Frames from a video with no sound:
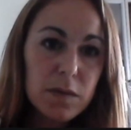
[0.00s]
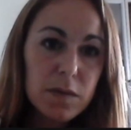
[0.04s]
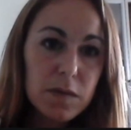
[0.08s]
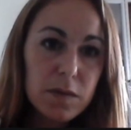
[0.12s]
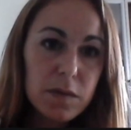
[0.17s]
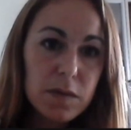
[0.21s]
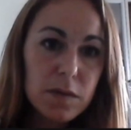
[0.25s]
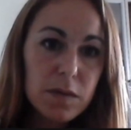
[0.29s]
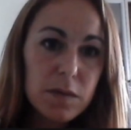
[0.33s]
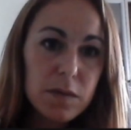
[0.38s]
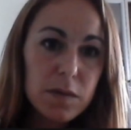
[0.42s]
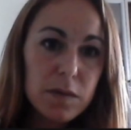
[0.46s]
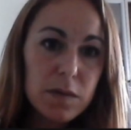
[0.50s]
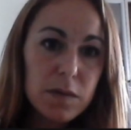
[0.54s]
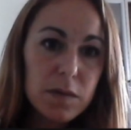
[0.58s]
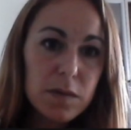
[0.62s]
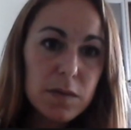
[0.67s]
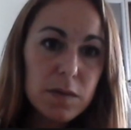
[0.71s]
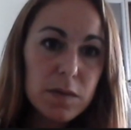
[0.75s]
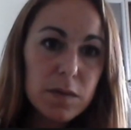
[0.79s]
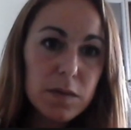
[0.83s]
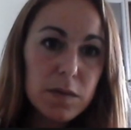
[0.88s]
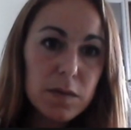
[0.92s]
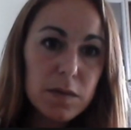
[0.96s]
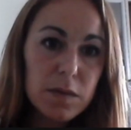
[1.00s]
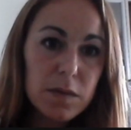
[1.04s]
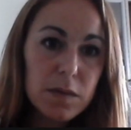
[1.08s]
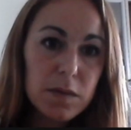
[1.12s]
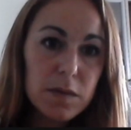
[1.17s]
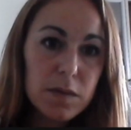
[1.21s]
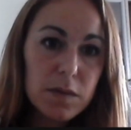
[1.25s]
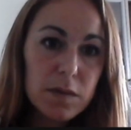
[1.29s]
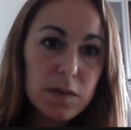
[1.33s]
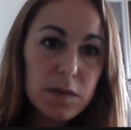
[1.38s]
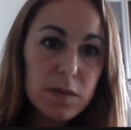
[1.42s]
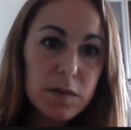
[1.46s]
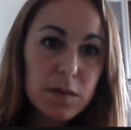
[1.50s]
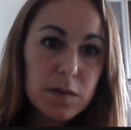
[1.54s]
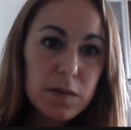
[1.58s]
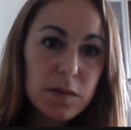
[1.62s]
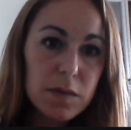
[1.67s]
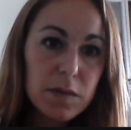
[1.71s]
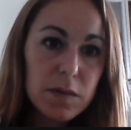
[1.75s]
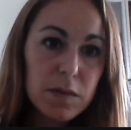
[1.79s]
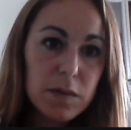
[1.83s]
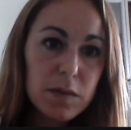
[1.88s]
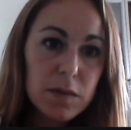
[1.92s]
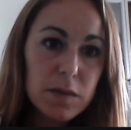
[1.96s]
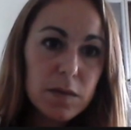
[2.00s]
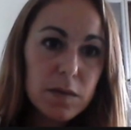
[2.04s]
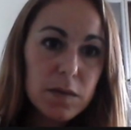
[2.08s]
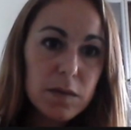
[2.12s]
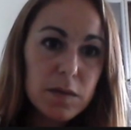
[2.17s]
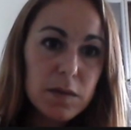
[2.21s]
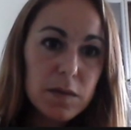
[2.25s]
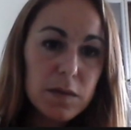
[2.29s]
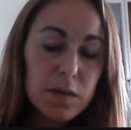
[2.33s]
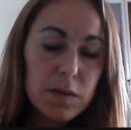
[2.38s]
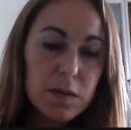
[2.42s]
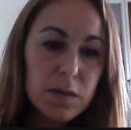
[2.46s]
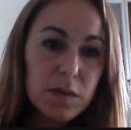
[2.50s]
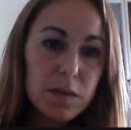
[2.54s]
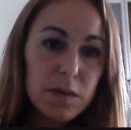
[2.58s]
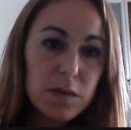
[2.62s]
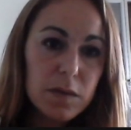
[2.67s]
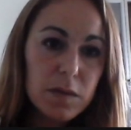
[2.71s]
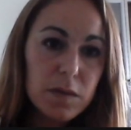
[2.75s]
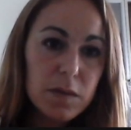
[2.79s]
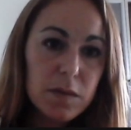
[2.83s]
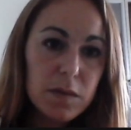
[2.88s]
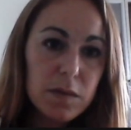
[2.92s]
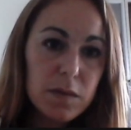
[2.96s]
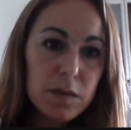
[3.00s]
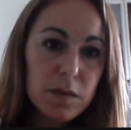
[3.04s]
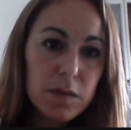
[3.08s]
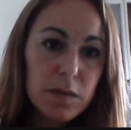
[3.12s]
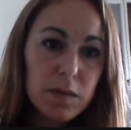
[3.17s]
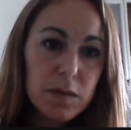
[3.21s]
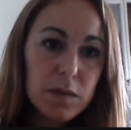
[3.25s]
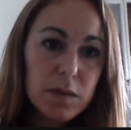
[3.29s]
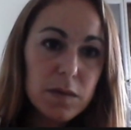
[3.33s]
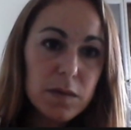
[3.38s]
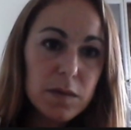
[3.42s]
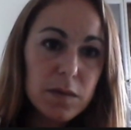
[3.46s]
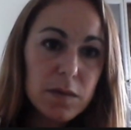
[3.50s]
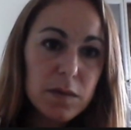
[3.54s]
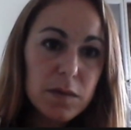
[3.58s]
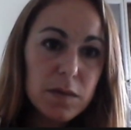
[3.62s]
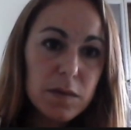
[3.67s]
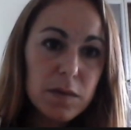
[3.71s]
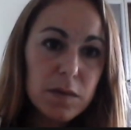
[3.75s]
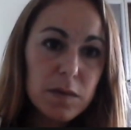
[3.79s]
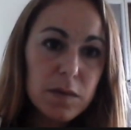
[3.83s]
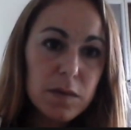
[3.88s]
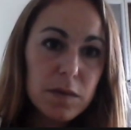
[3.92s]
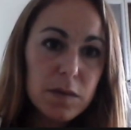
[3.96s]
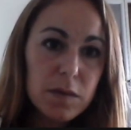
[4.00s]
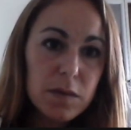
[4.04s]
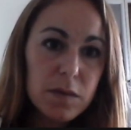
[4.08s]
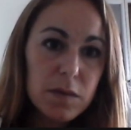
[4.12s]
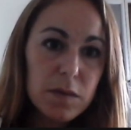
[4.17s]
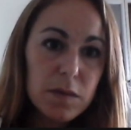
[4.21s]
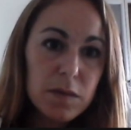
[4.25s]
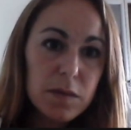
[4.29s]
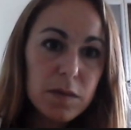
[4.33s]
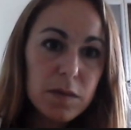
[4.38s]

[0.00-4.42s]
[no speech]